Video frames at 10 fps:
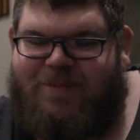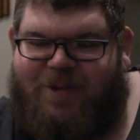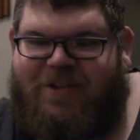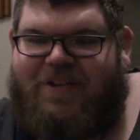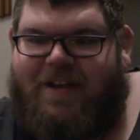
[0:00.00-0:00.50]

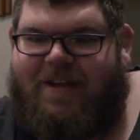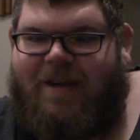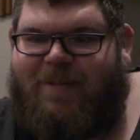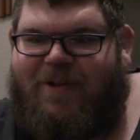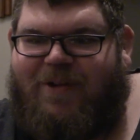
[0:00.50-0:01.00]
snake came
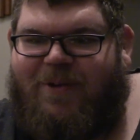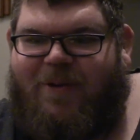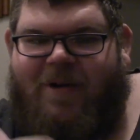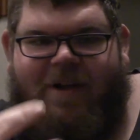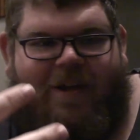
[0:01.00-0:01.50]
in the
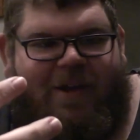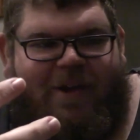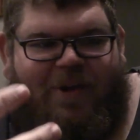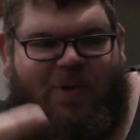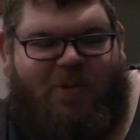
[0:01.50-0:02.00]
door,
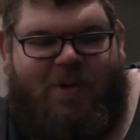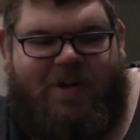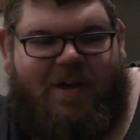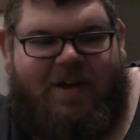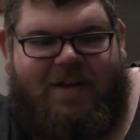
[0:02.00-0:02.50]
one
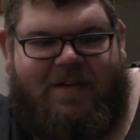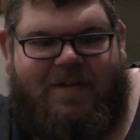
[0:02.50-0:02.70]
night,